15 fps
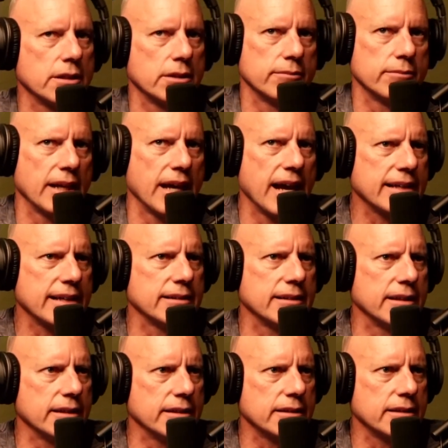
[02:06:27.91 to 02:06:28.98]
an
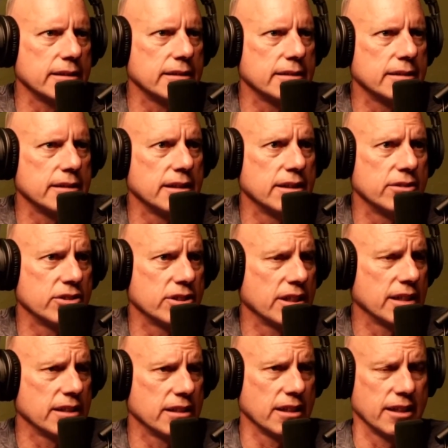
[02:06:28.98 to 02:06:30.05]
accident, and she
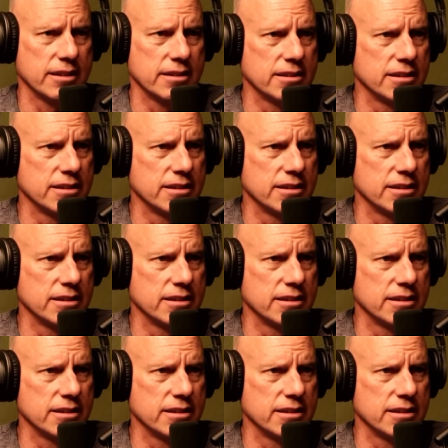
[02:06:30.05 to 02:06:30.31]
had I